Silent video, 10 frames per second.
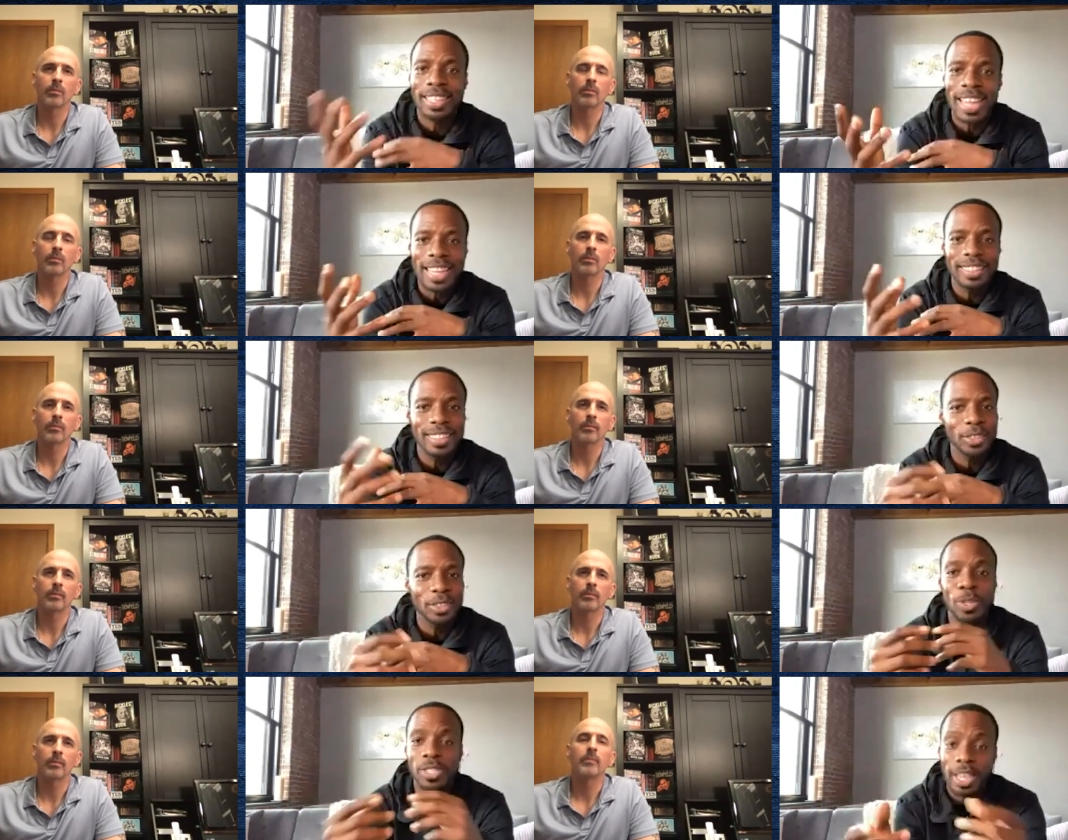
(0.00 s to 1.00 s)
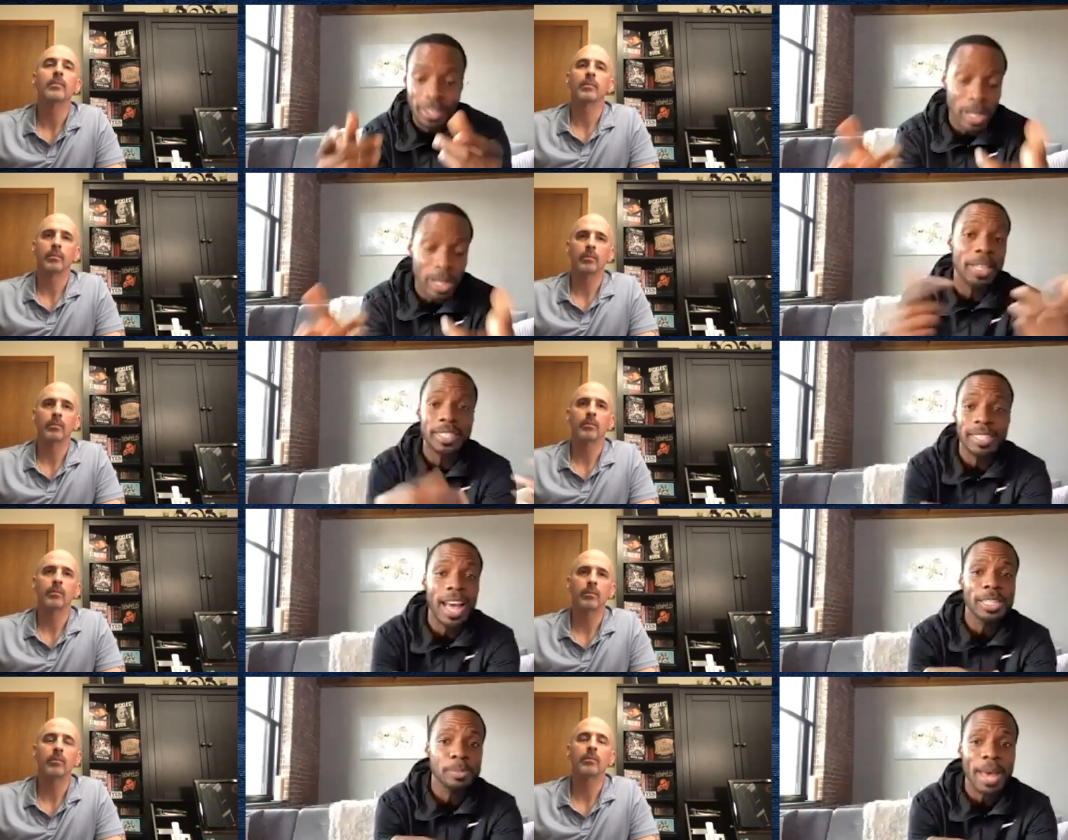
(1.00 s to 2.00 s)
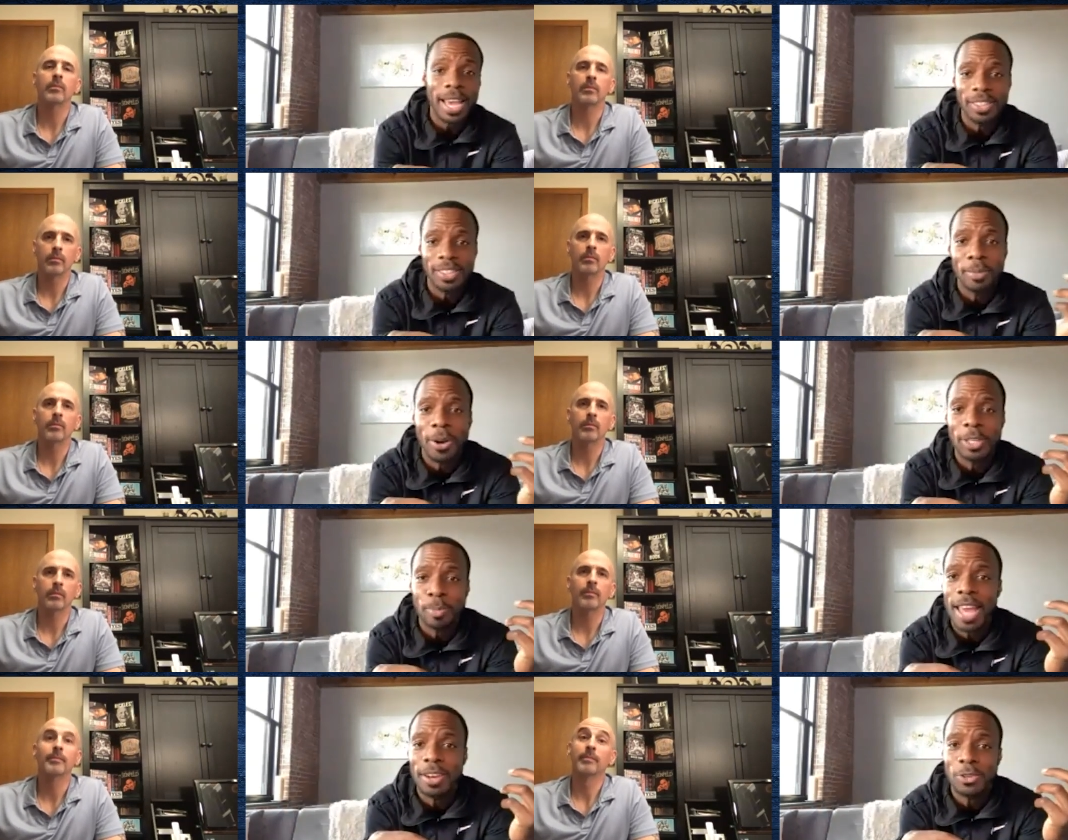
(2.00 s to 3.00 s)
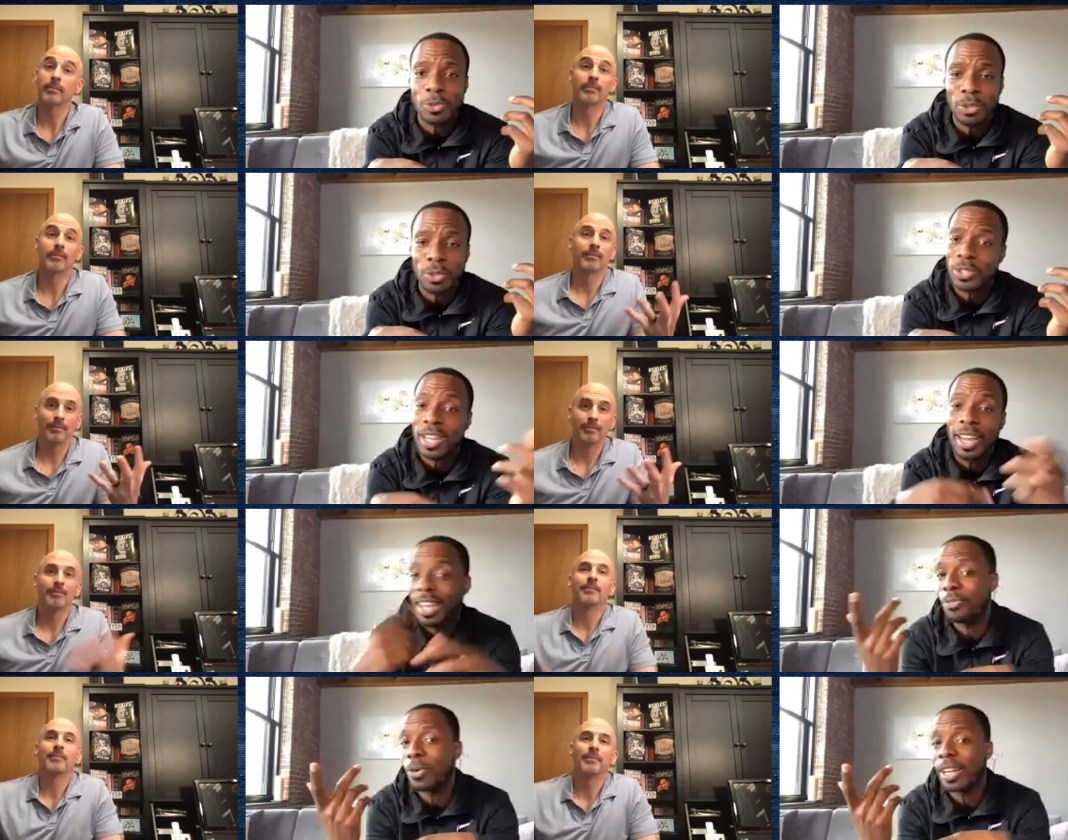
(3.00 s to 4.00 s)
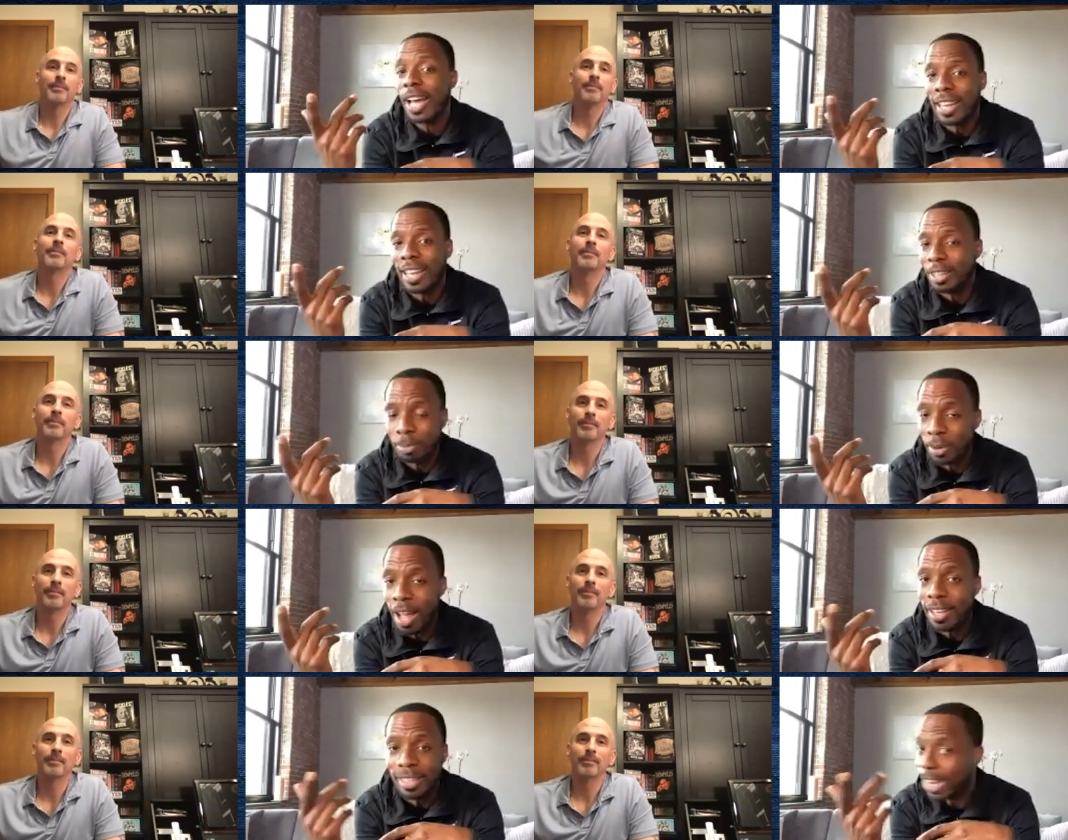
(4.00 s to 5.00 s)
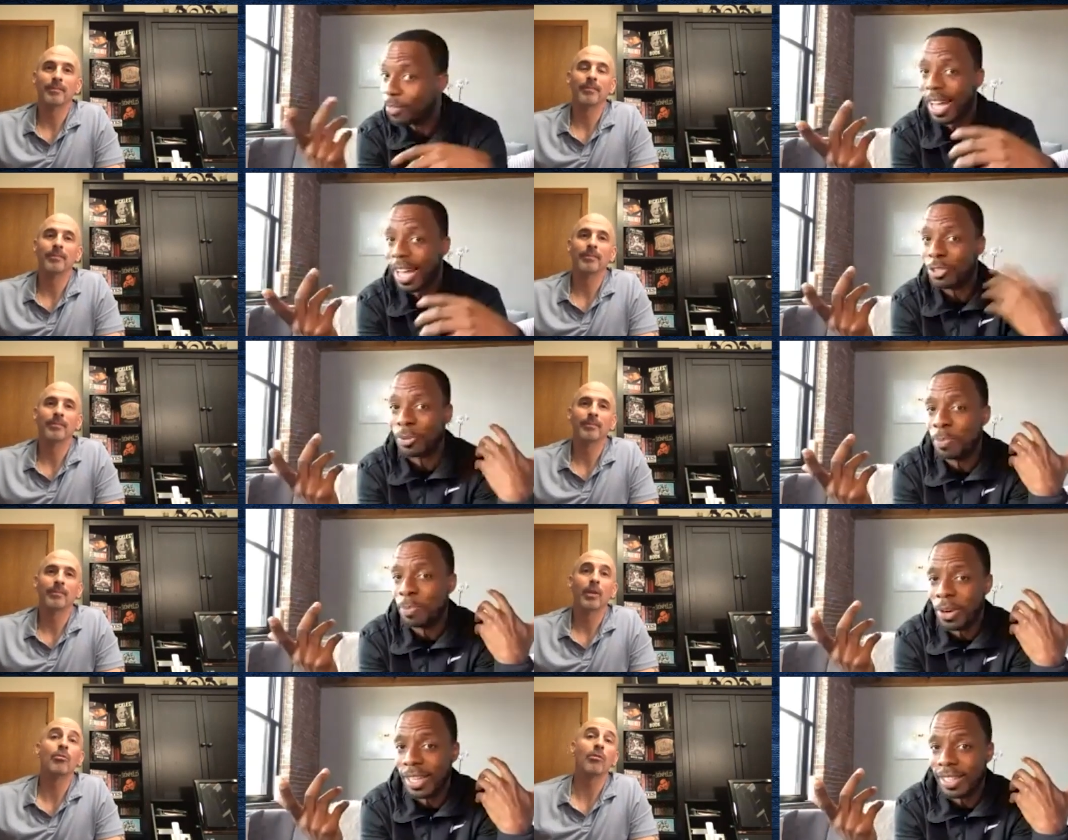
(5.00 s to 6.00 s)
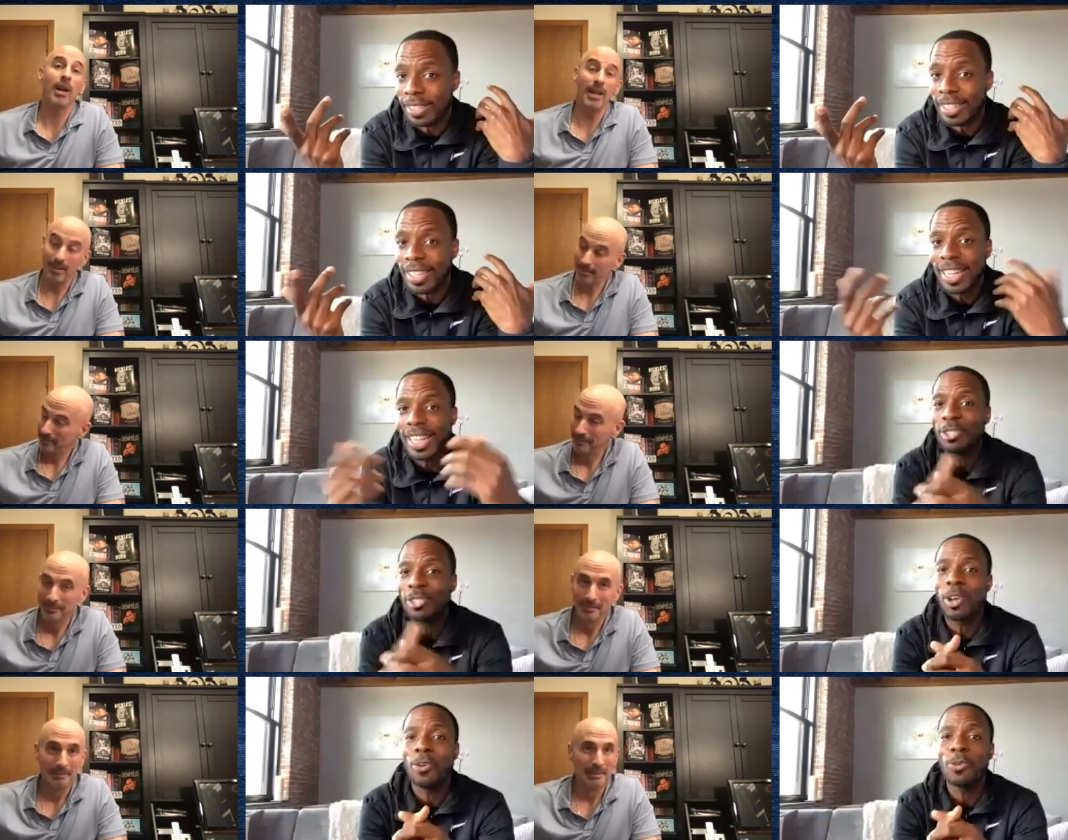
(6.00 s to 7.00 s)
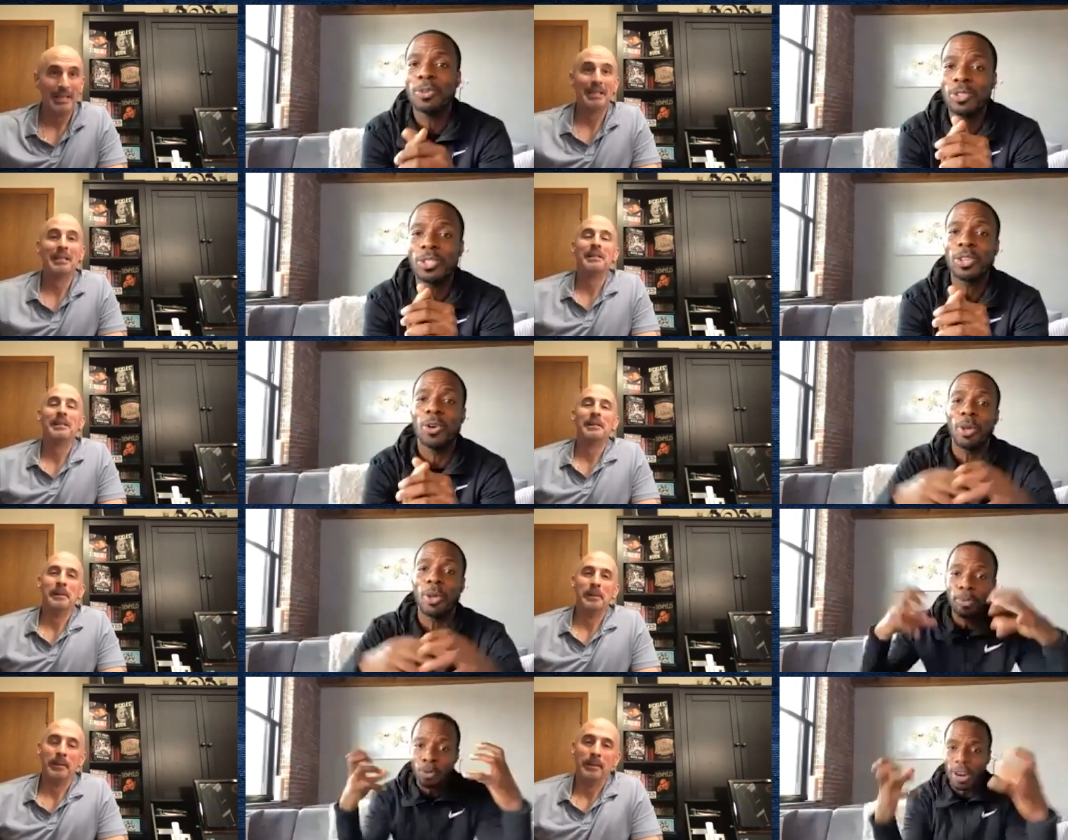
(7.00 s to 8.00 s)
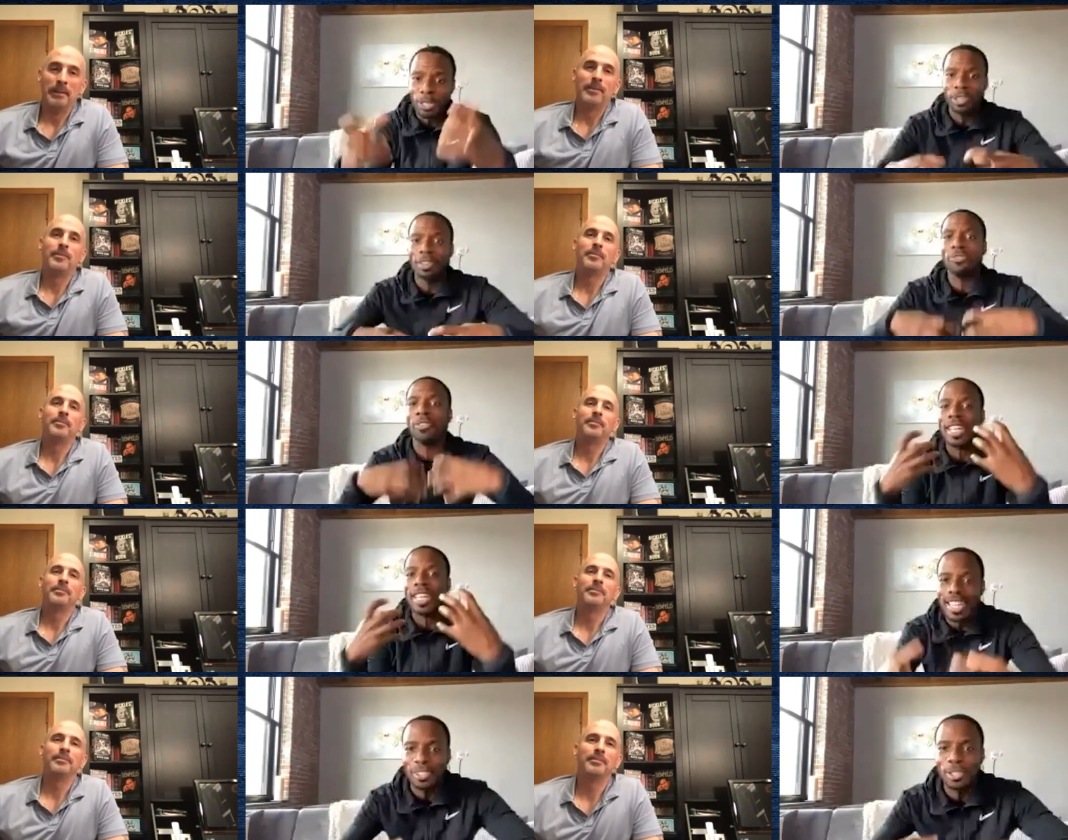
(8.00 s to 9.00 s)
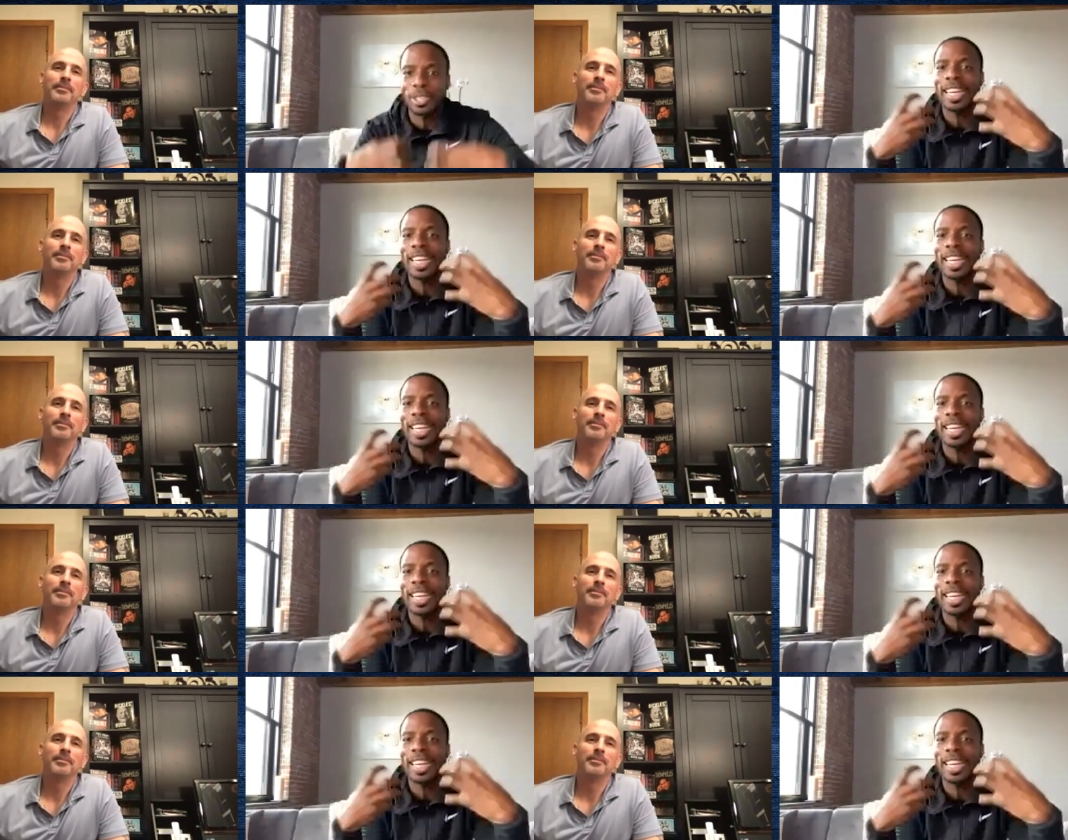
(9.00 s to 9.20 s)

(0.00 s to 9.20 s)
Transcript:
Speaker 1: like this would take some of these guys back to their March Madness roots. And for a guy like LeBron, never got to experience right so so the pressure for each